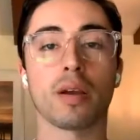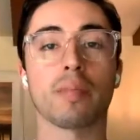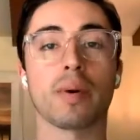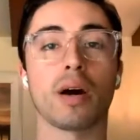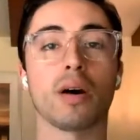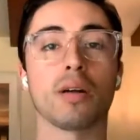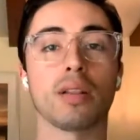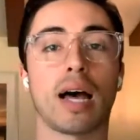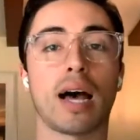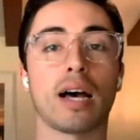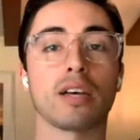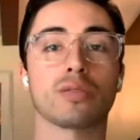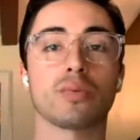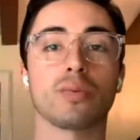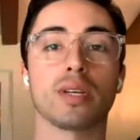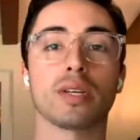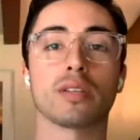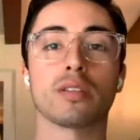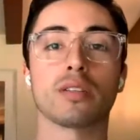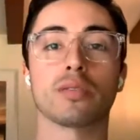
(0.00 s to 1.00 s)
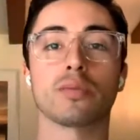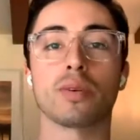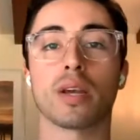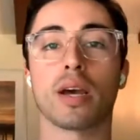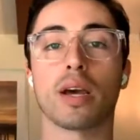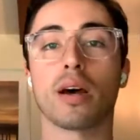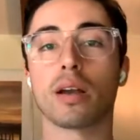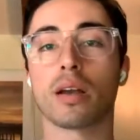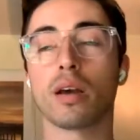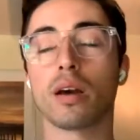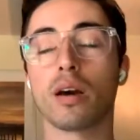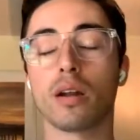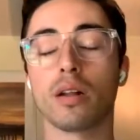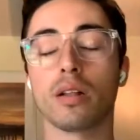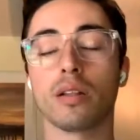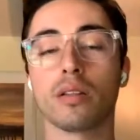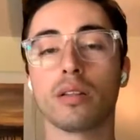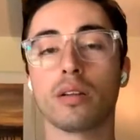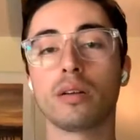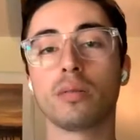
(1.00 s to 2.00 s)
about last week since we kind of cut
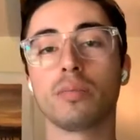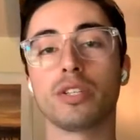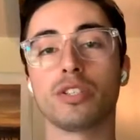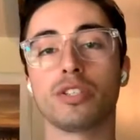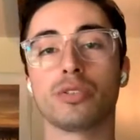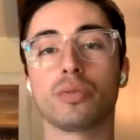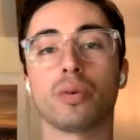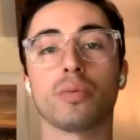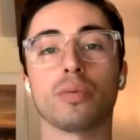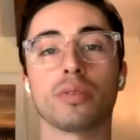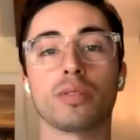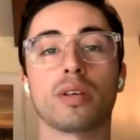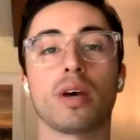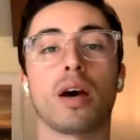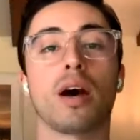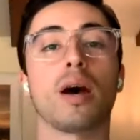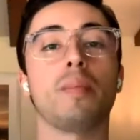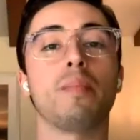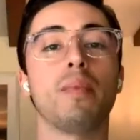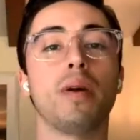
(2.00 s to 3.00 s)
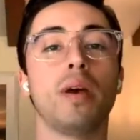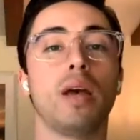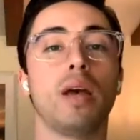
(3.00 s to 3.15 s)
a little bit short with time.